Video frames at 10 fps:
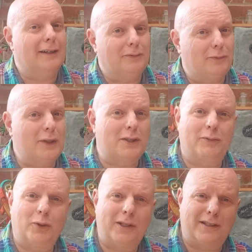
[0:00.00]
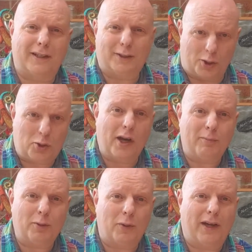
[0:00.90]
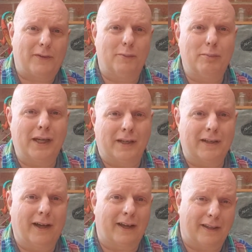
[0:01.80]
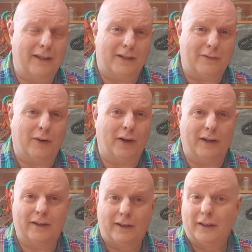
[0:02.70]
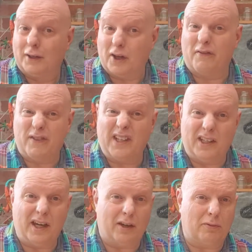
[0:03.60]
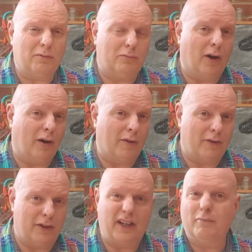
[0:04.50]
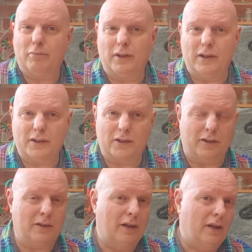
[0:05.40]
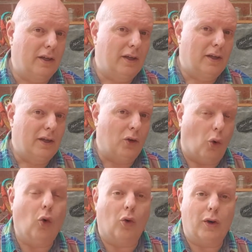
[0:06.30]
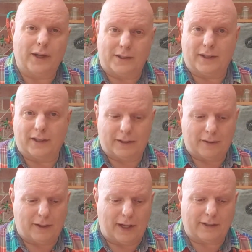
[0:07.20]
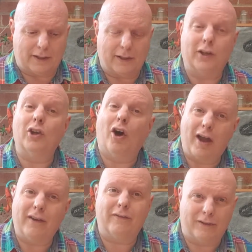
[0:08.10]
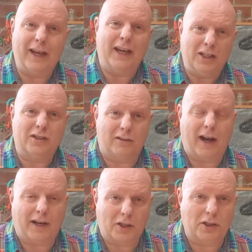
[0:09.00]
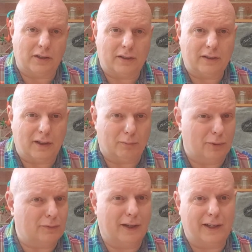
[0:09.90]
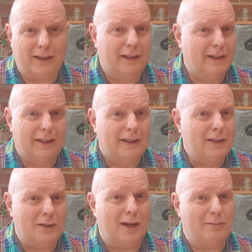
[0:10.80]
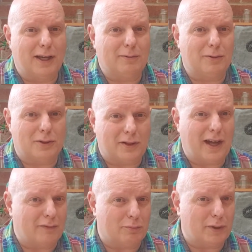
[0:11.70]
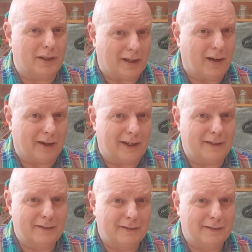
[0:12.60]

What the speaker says: First of all, it's a shame that we have to meet like this via a video rather than in person or as a live interaction. I'm afraid timetables just haven't been kind